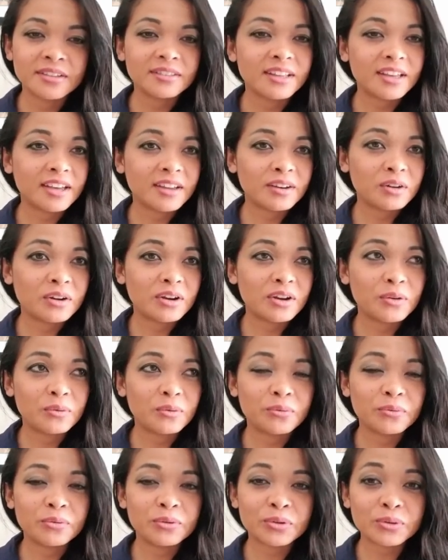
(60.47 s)
then
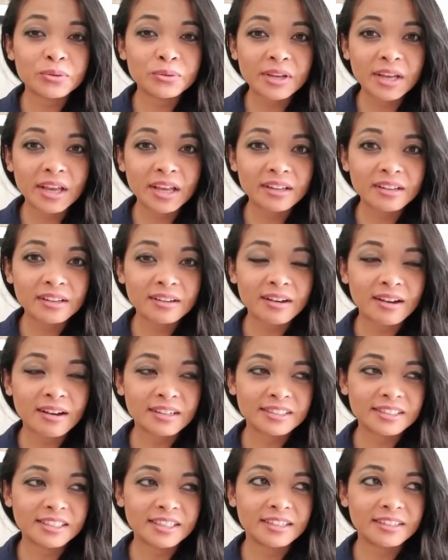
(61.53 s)
creating
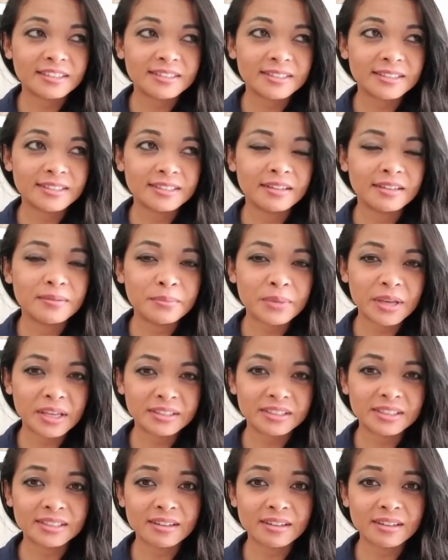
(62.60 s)
content based